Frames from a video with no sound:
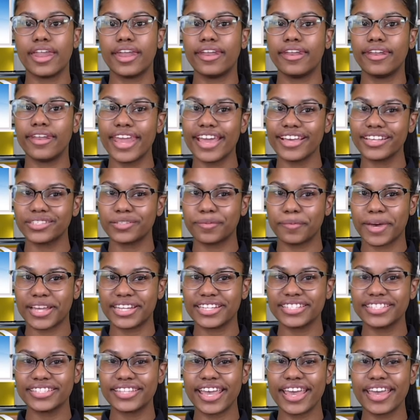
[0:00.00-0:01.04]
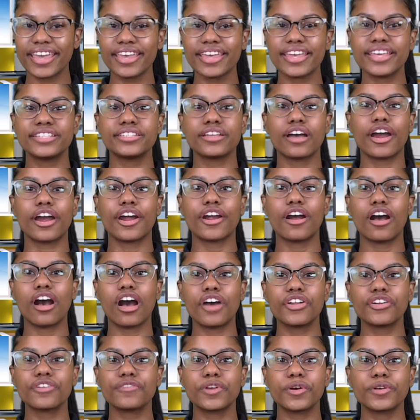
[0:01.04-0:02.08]
Next Wednesday is our
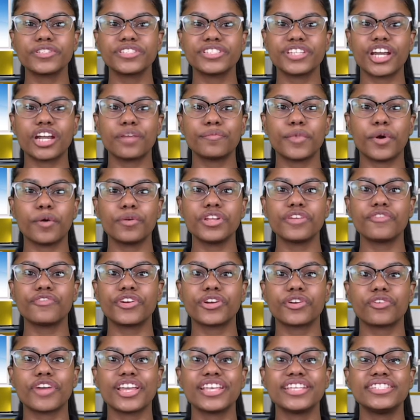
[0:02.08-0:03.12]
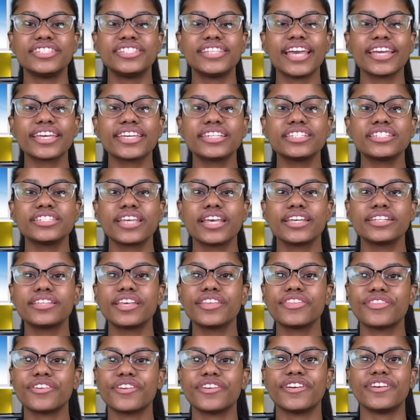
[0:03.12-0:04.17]
honor roll ceremony for grades 2nd
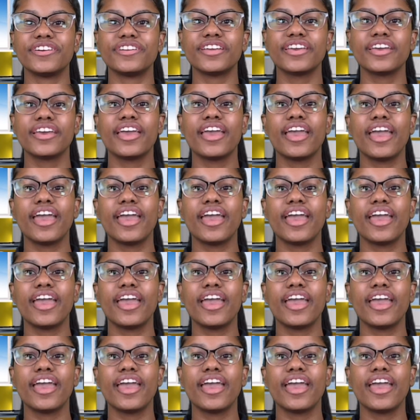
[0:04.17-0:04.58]
to 3rd,